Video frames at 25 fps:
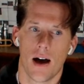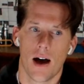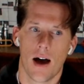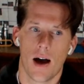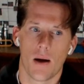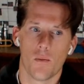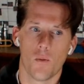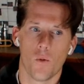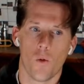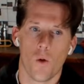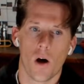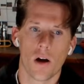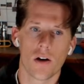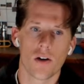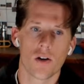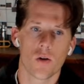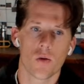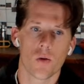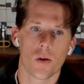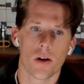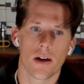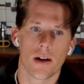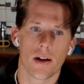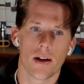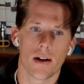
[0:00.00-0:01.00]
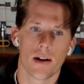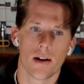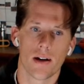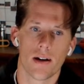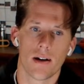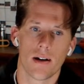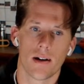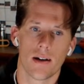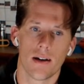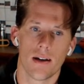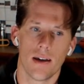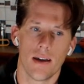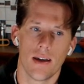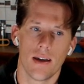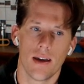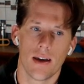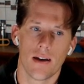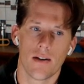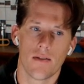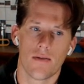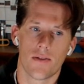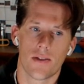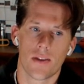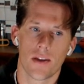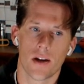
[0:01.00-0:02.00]
I'm wondering
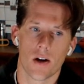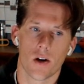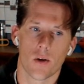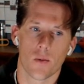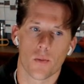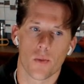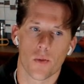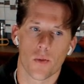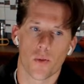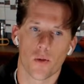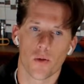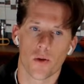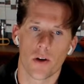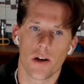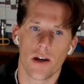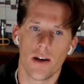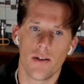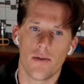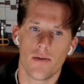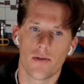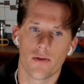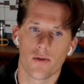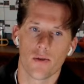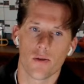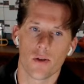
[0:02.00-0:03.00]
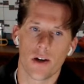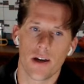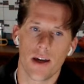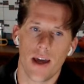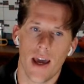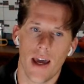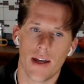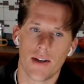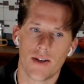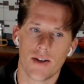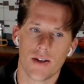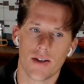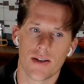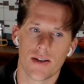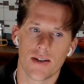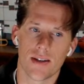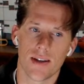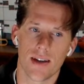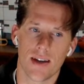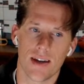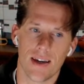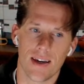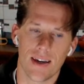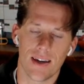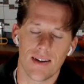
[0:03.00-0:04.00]
if their pre-free
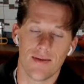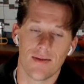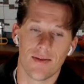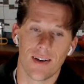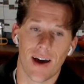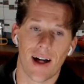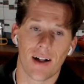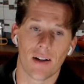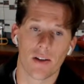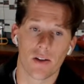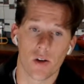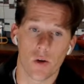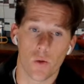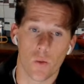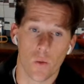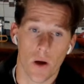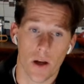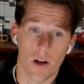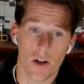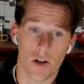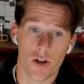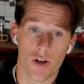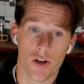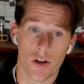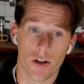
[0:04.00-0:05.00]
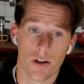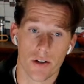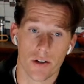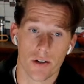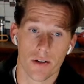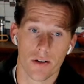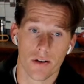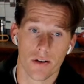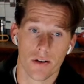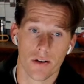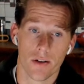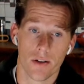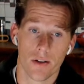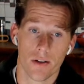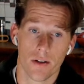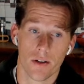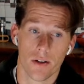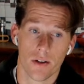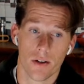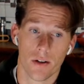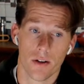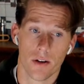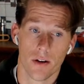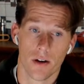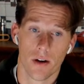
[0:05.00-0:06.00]
agency evaluation
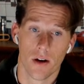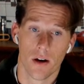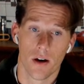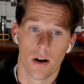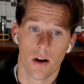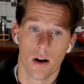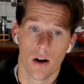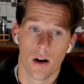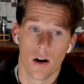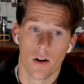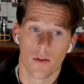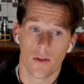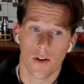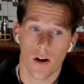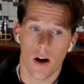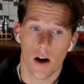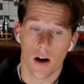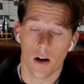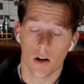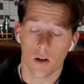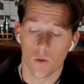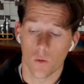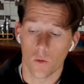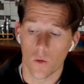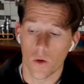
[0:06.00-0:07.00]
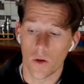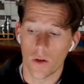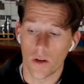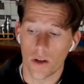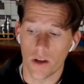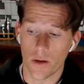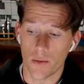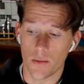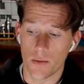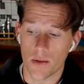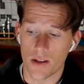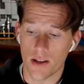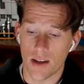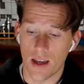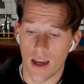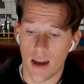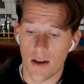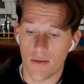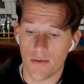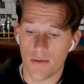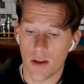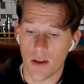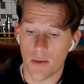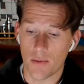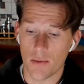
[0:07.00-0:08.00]
of Connor Williams
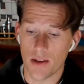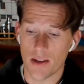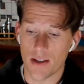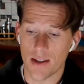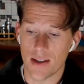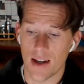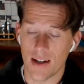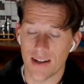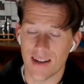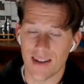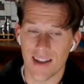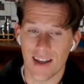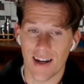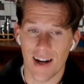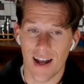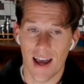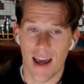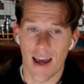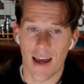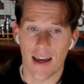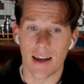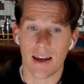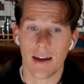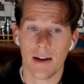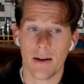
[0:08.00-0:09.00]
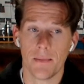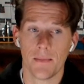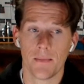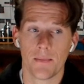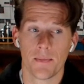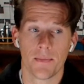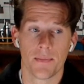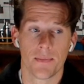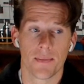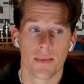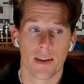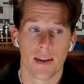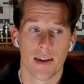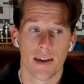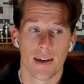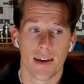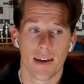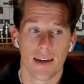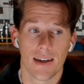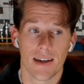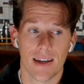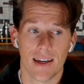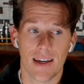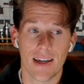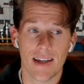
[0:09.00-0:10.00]
gave them the sense that, hey,
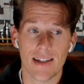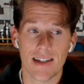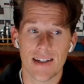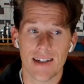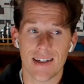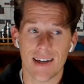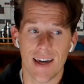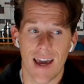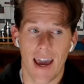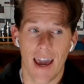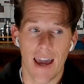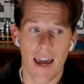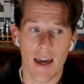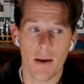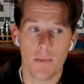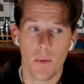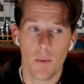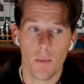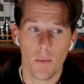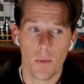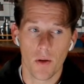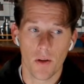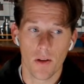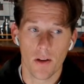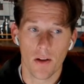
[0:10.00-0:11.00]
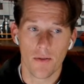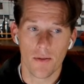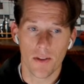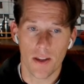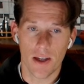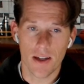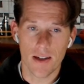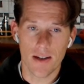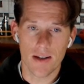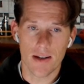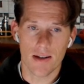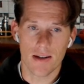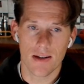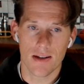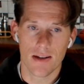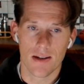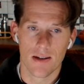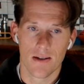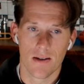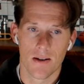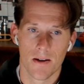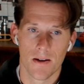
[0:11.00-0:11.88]
he's capable of this